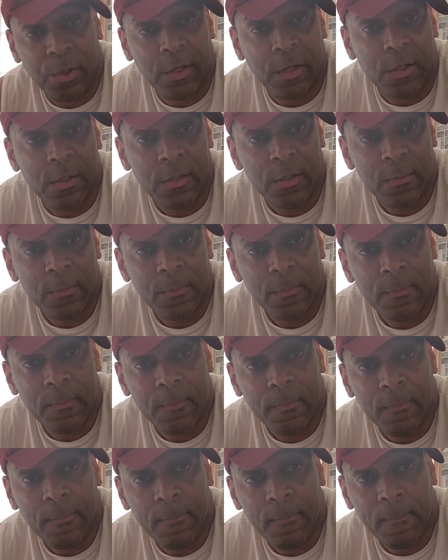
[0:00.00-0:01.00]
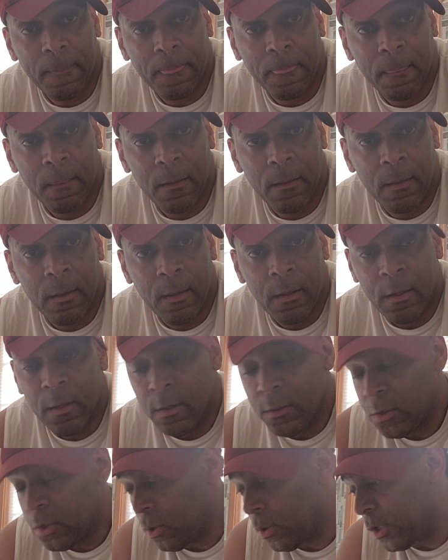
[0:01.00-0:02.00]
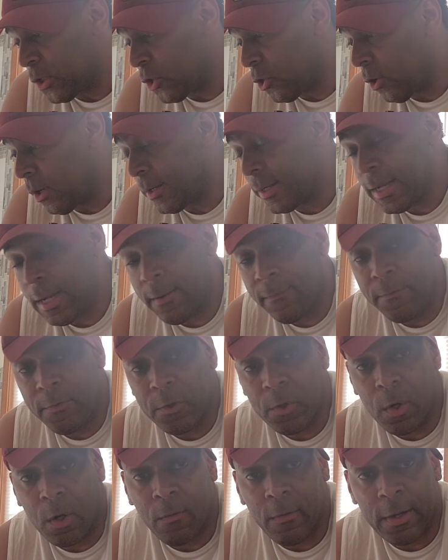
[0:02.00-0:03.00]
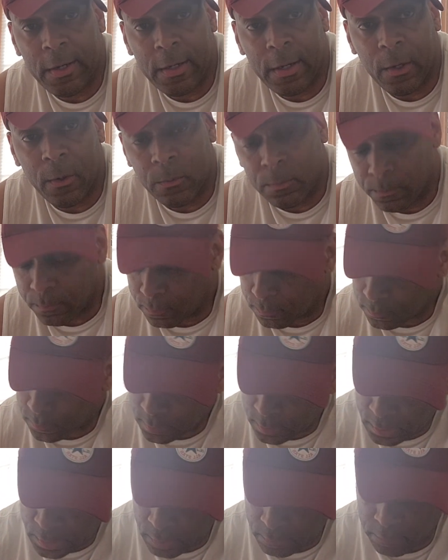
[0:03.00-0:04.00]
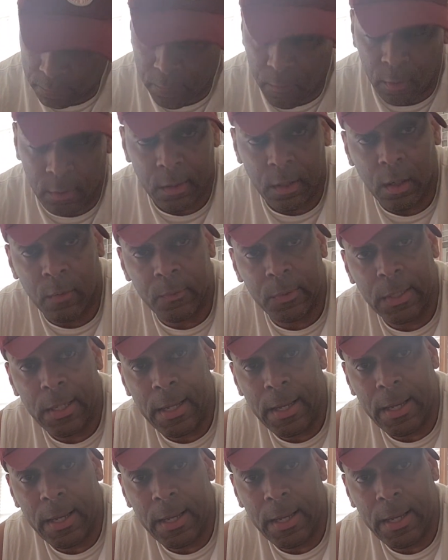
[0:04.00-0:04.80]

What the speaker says: what it is. So, that's all I got for y'all right now. Never fall in love with